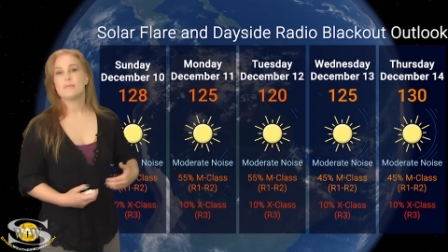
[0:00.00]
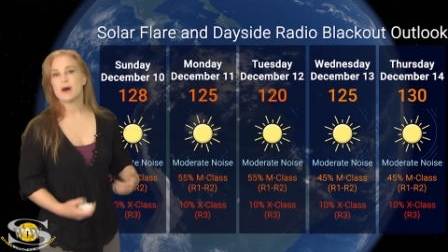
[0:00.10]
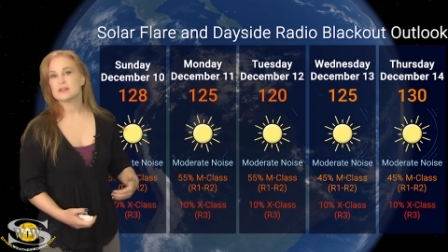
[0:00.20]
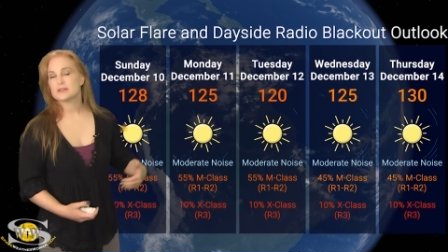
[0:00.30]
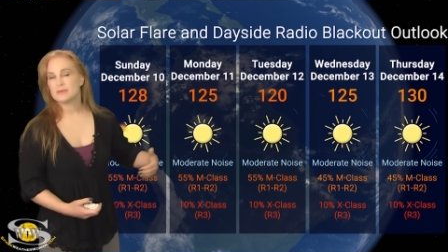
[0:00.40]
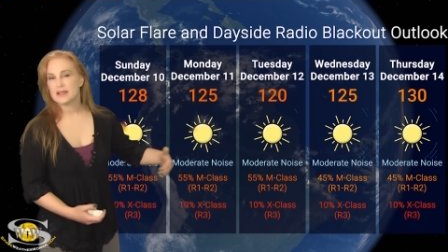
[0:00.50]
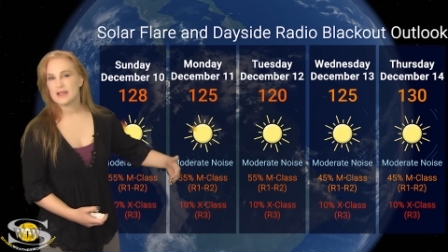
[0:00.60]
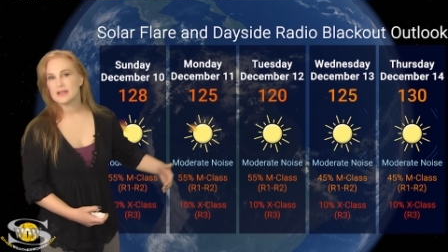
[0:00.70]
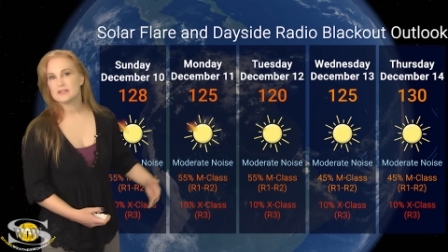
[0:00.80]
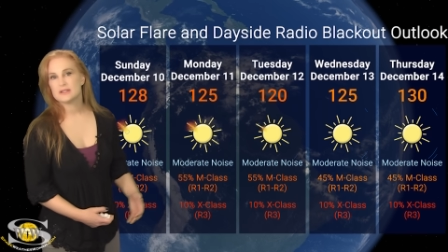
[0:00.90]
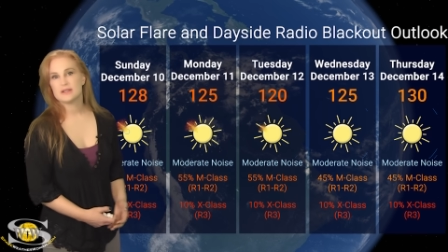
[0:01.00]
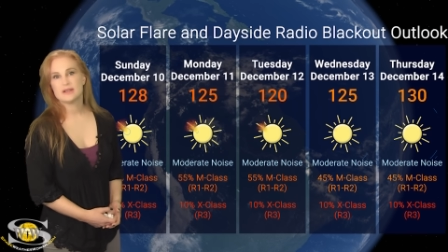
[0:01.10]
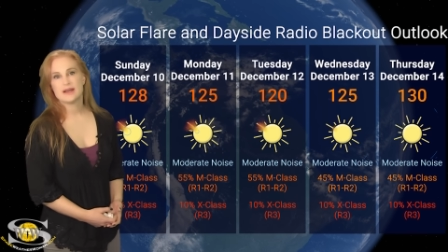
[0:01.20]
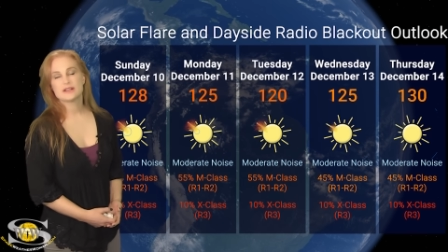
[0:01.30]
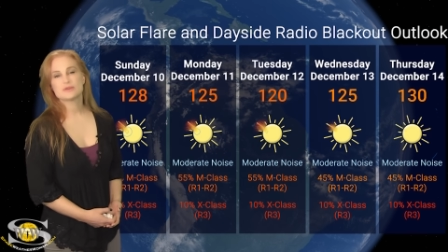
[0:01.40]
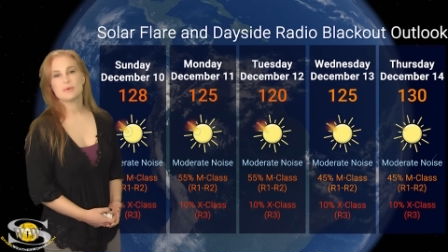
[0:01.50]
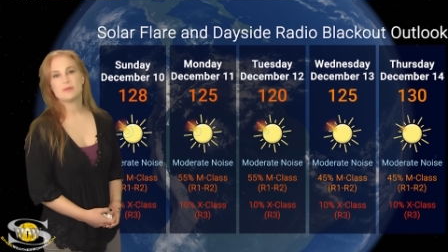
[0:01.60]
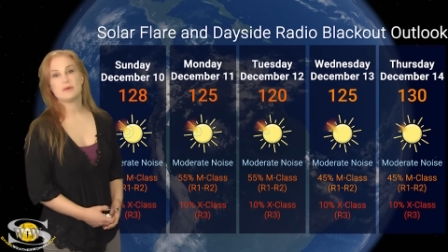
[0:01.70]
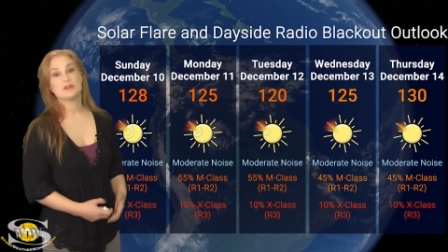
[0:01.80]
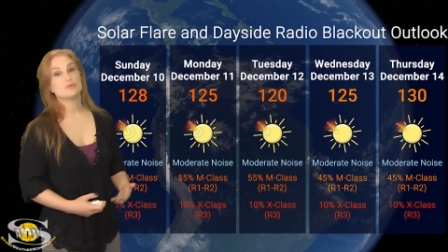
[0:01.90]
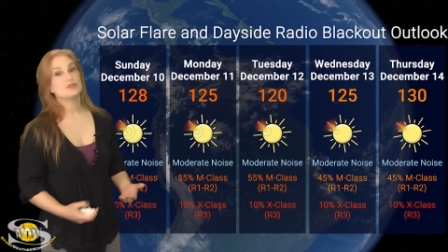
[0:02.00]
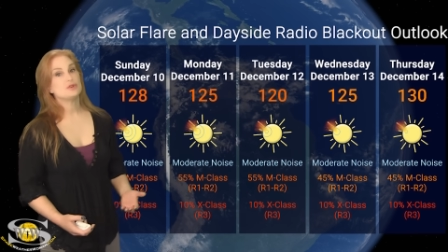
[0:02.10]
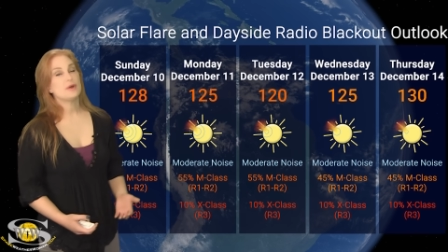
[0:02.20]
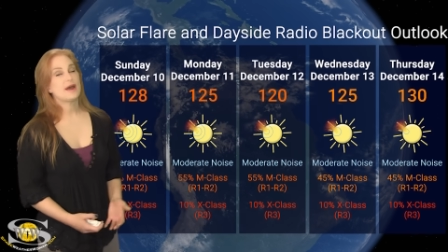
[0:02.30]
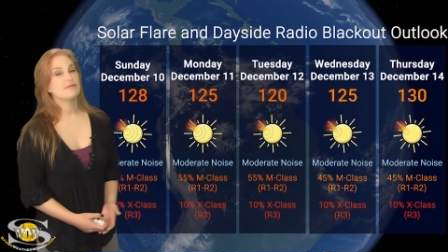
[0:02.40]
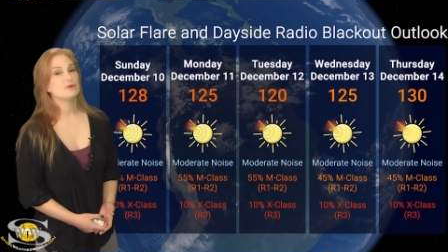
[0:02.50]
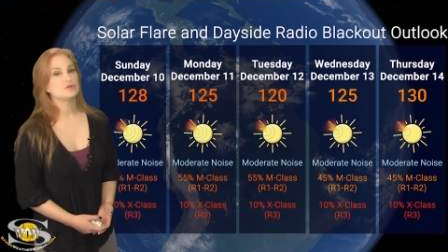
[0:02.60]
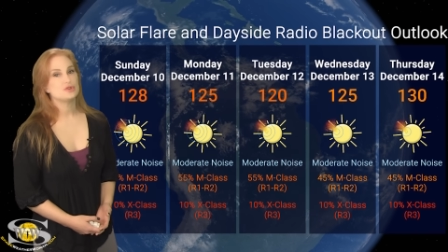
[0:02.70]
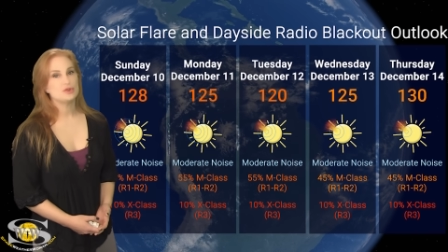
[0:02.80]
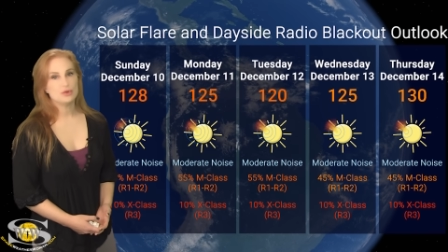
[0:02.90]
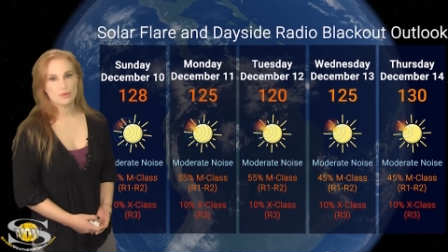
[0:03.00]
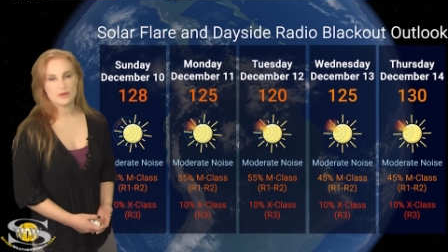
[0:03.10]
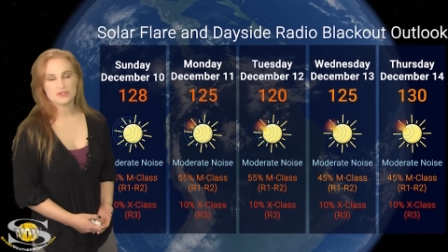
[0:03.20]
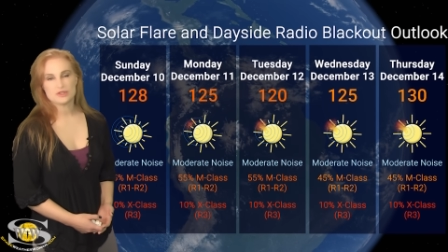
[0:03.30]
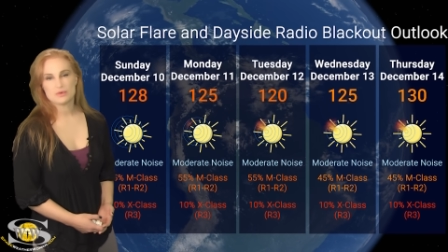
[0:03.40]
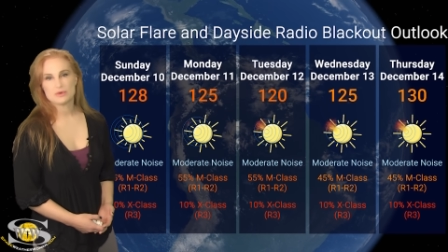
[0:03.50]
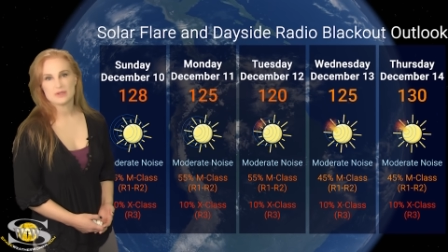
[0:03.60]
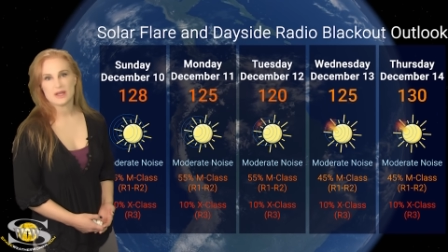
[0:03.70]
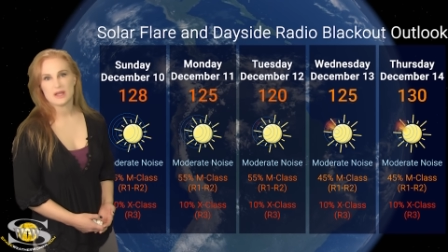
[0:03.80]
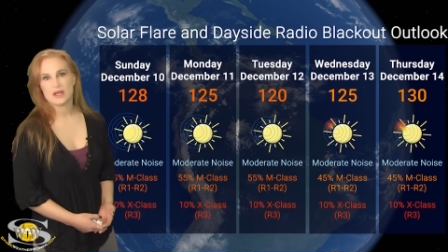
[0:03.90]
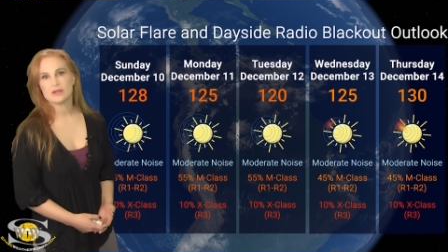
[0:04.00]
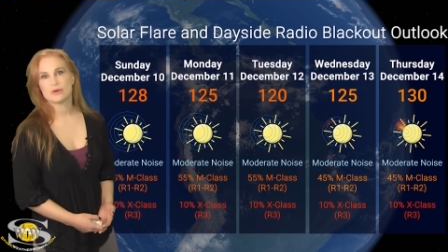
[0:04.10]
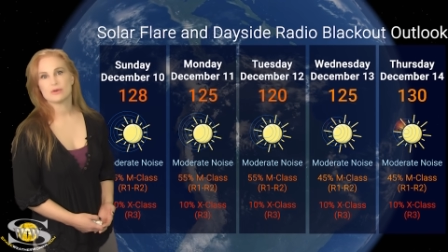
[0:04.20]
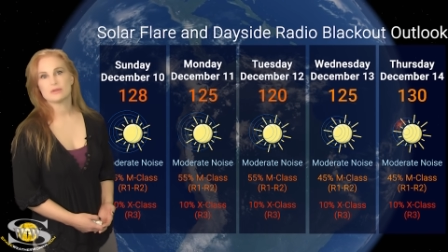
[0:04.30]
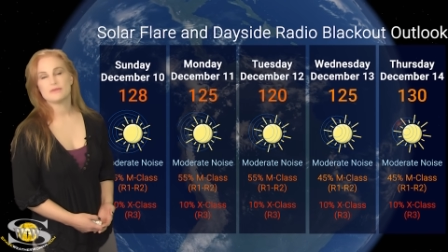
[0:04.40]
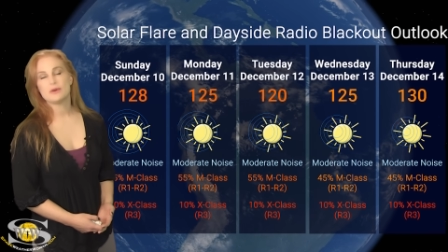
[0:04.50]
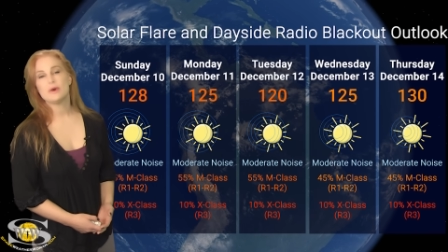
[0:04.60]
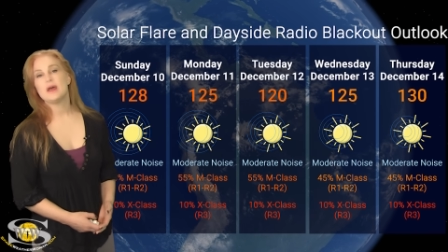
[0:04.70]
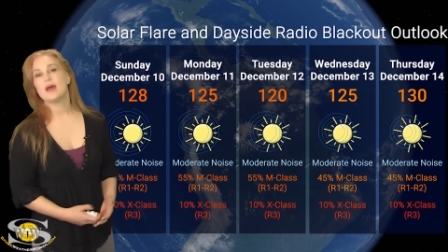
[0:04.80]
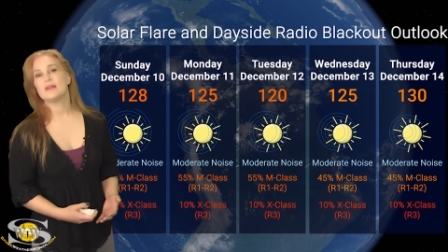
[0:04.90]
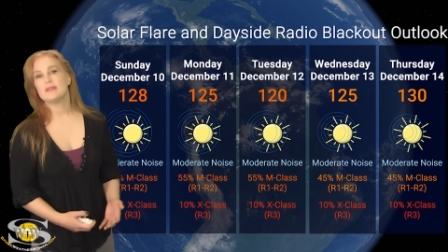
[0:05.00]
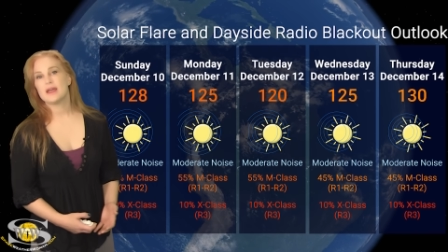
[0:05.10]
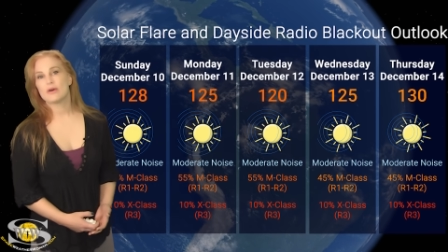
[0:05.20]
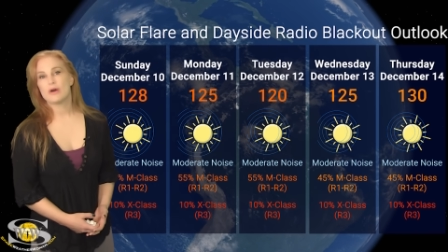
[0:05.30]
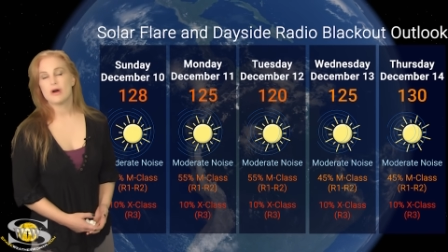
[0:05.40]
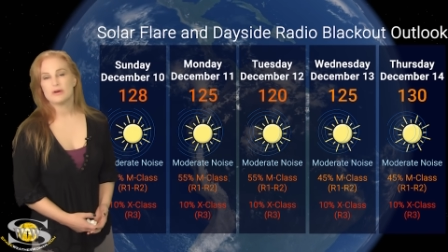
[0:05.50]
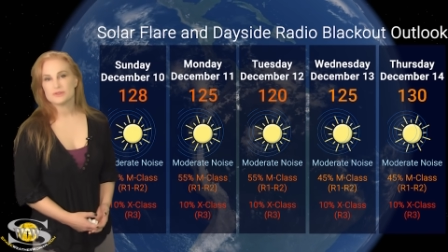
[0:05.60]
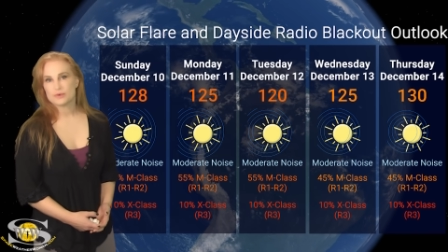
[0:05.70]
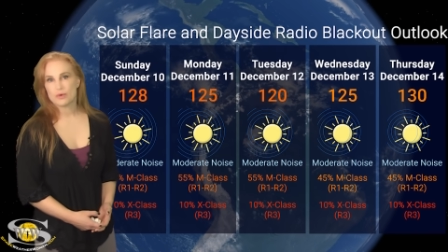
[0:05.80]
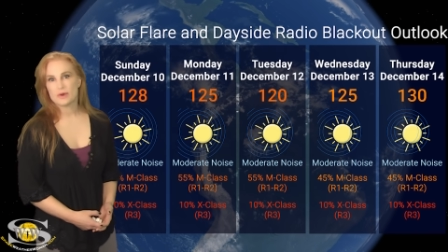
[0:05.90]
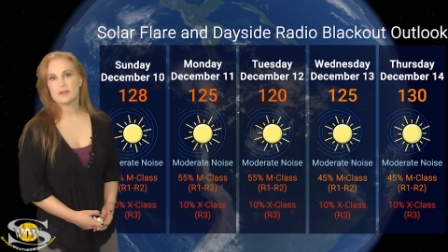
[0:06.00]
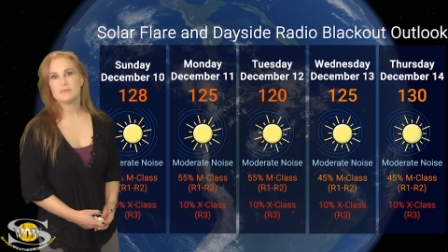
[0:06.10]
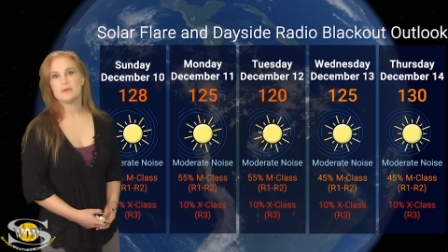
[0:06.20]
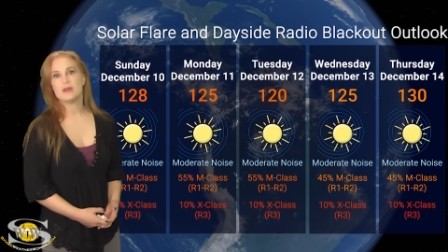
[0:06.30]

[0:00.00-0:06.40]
possibly into next week, because we do have those new regions rotating into Earth view, and they are also going to